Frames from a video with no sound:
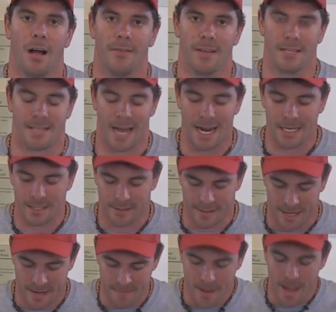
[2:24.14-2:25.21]
all of this ice
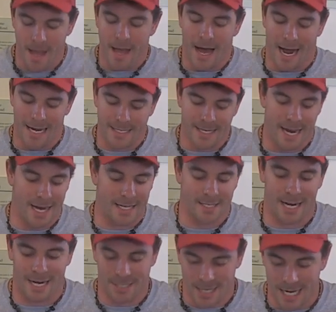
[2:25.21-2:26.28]
cream, I
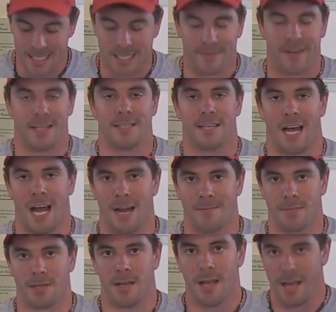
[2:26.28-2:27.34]
take digestive
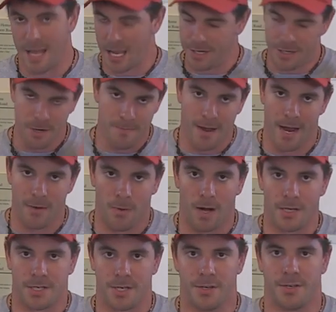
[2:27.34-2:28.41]
enzymes, and you may
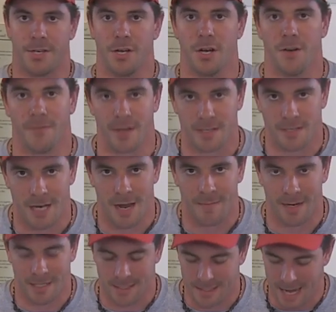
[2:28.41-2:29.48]
want to too if your
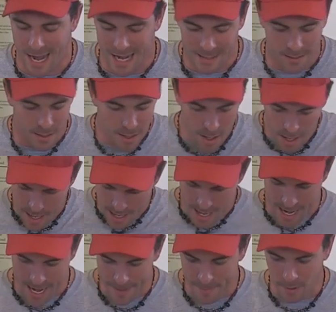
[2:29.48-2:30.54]
stomach's not
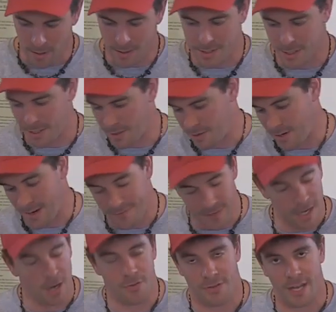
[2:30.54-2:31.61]
able to, if
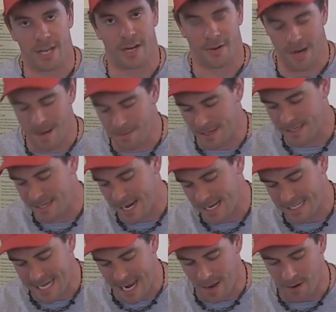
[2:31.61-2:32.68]
you don't think you're able to
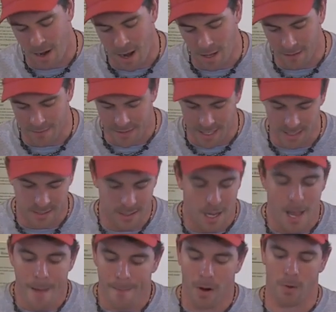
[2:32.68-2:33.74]
take down all of
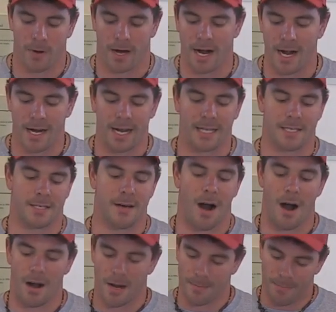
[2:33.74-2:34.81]
this. But we're gonna get
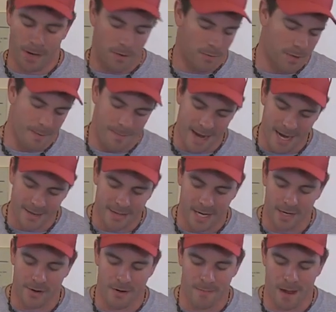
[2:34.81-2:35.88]
started, but the main
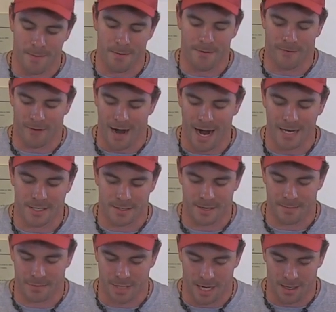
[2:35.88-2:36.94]
thing to remember for ice
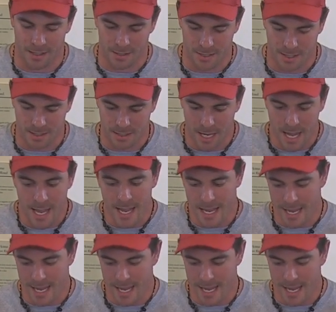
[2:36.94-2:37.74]
cream challenges